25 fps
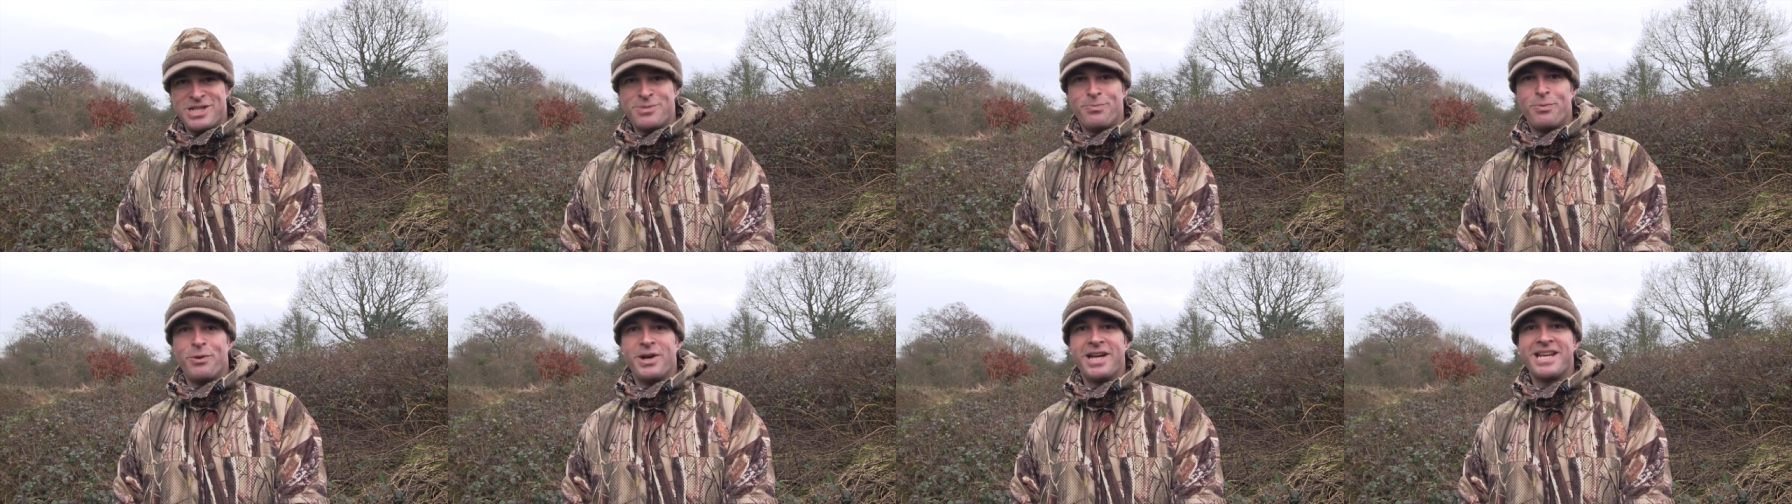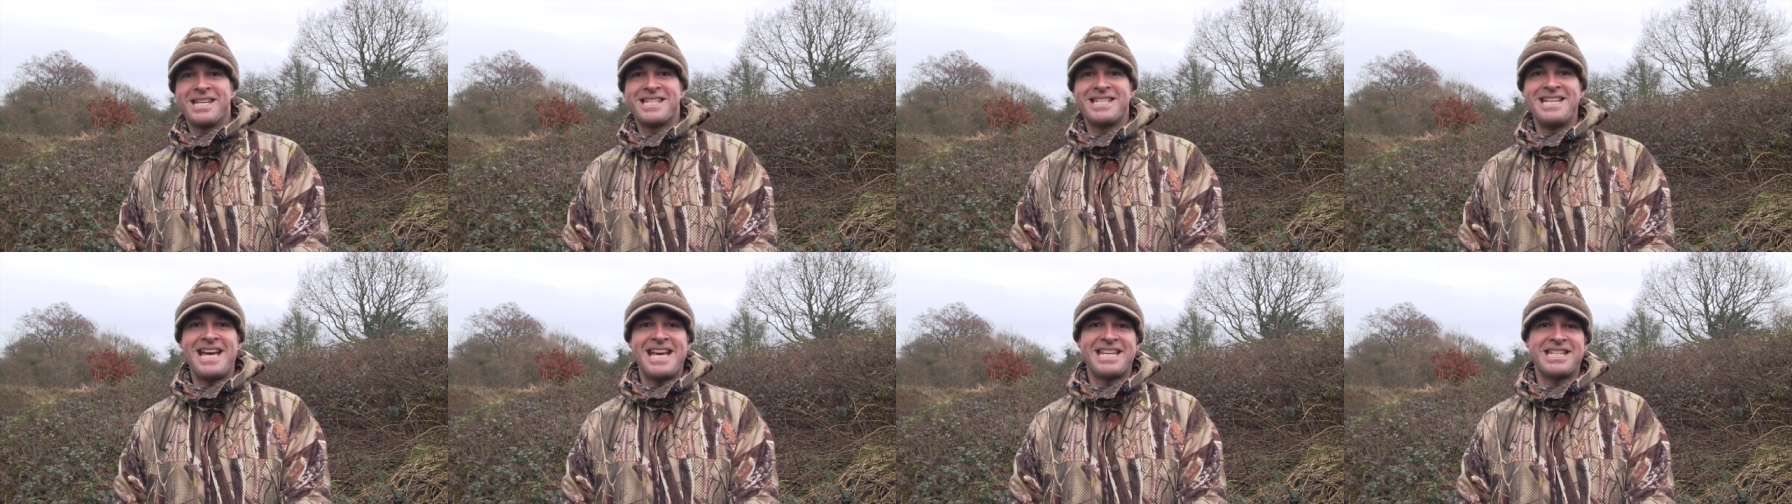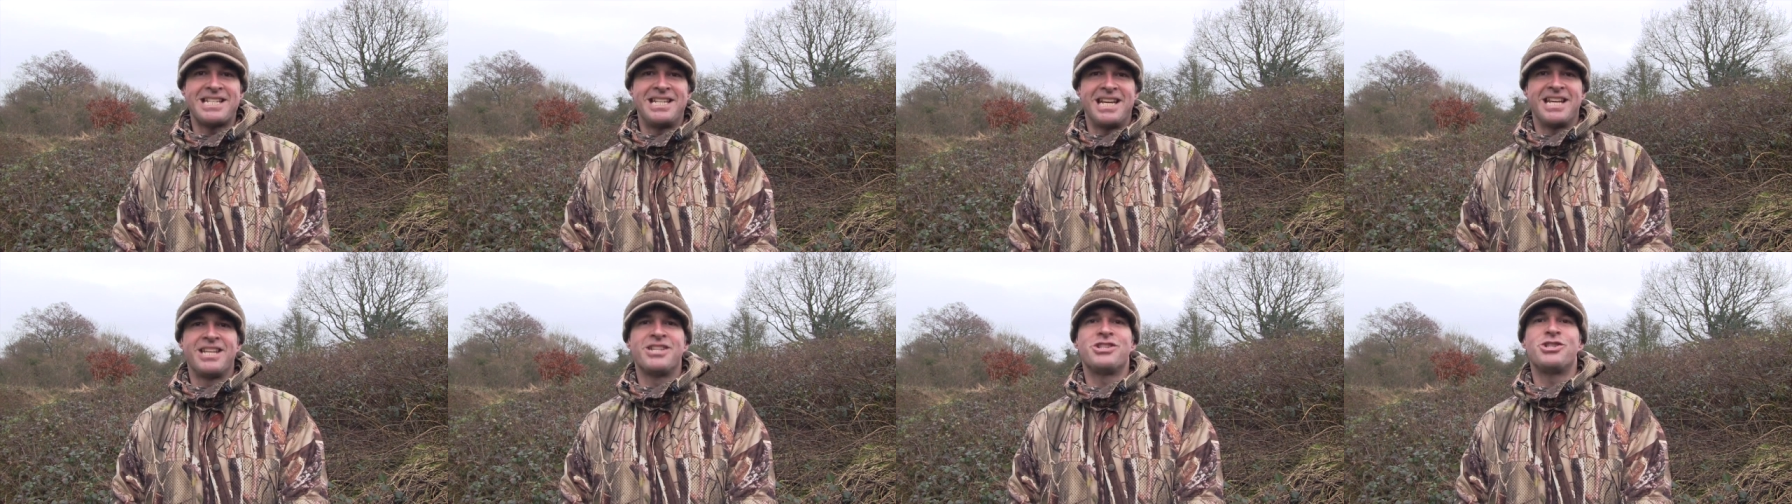spring's
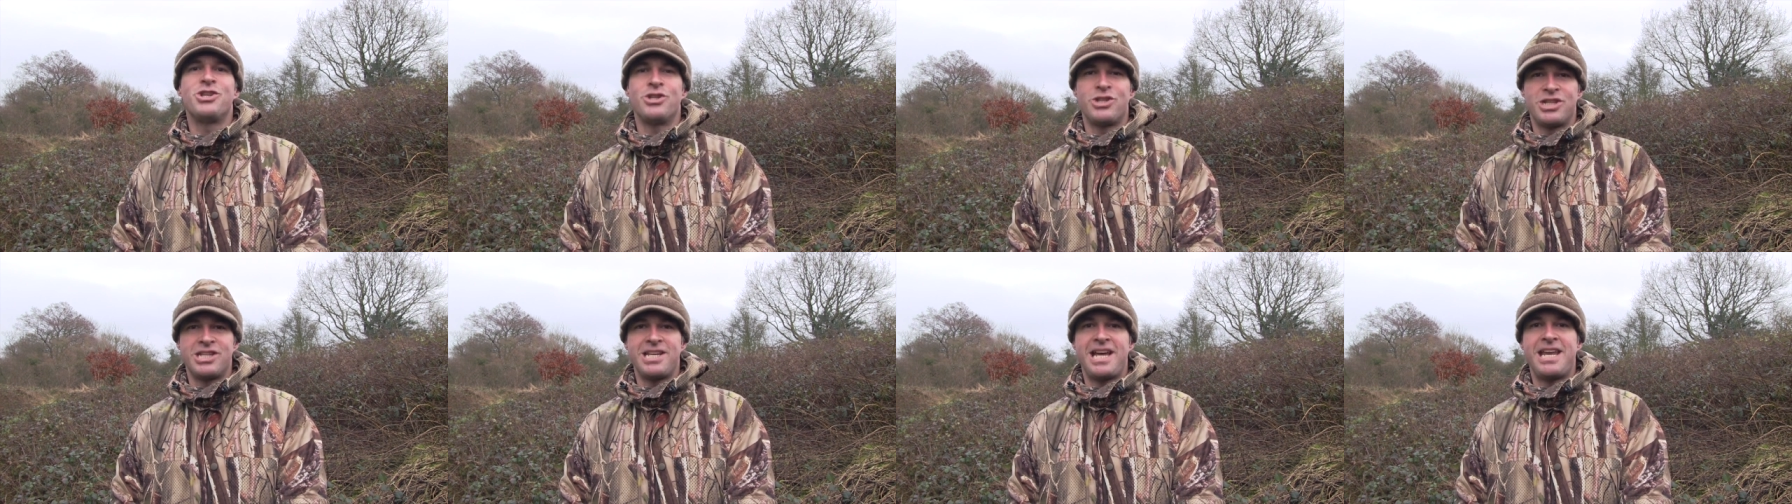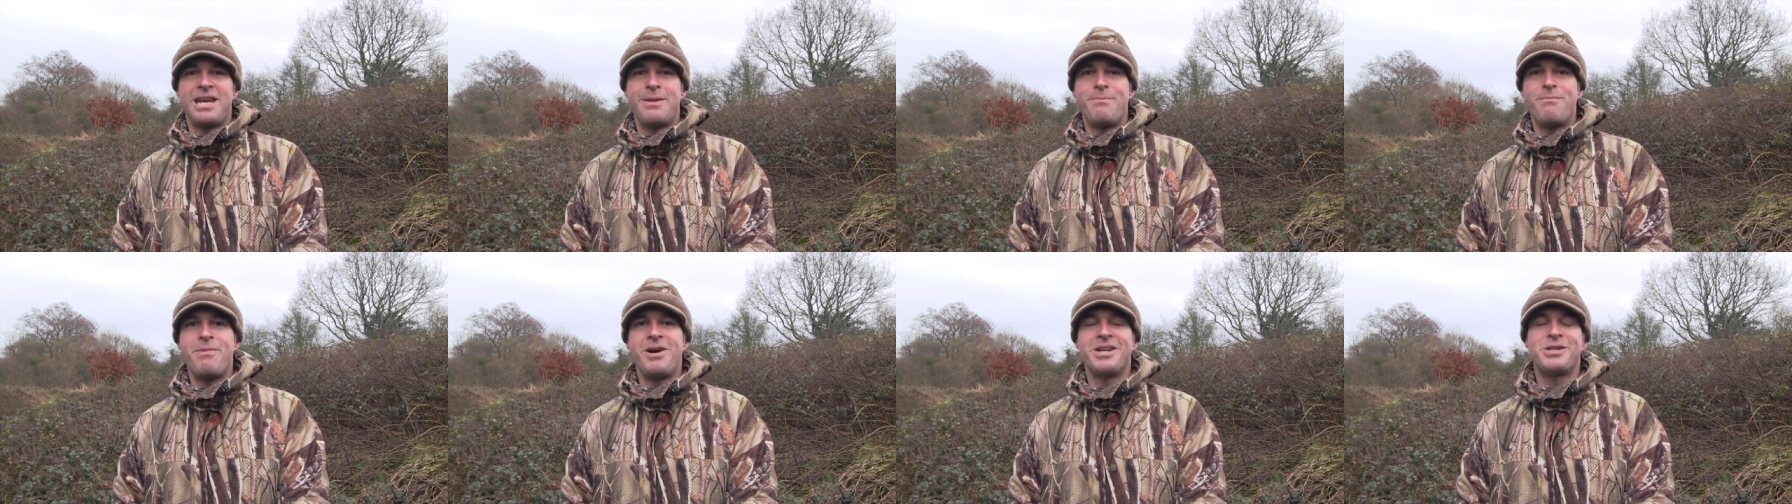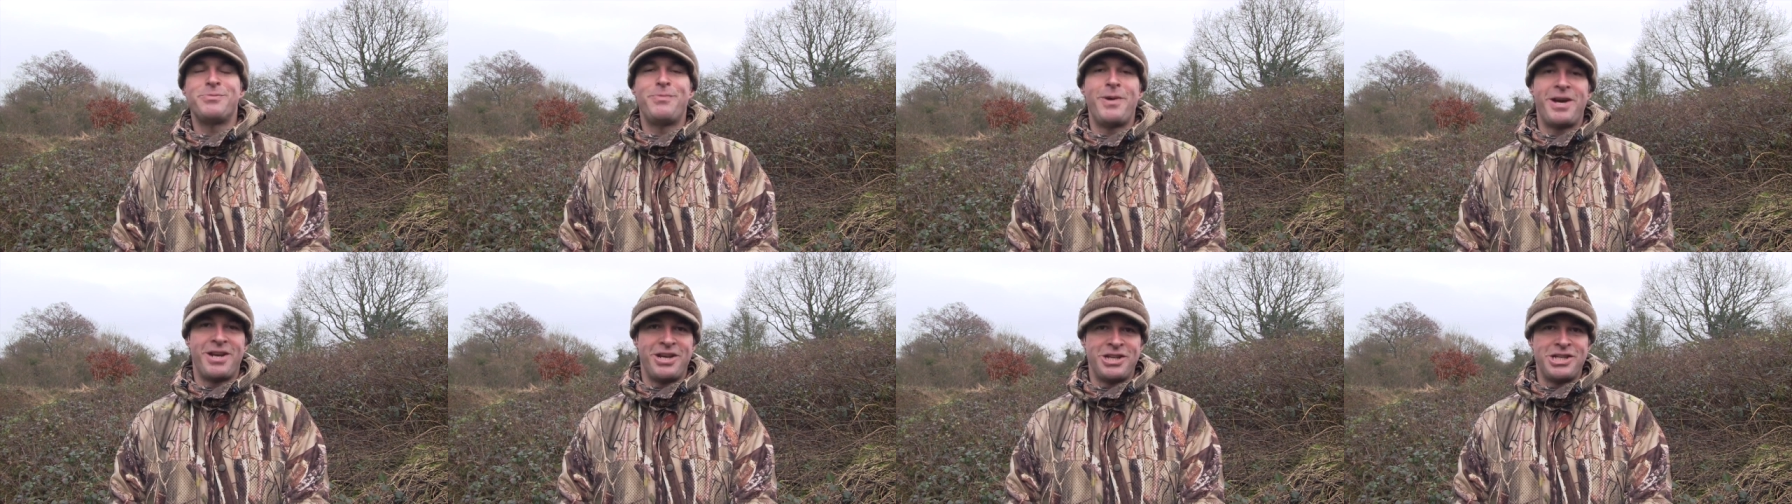nestlings should stand a much better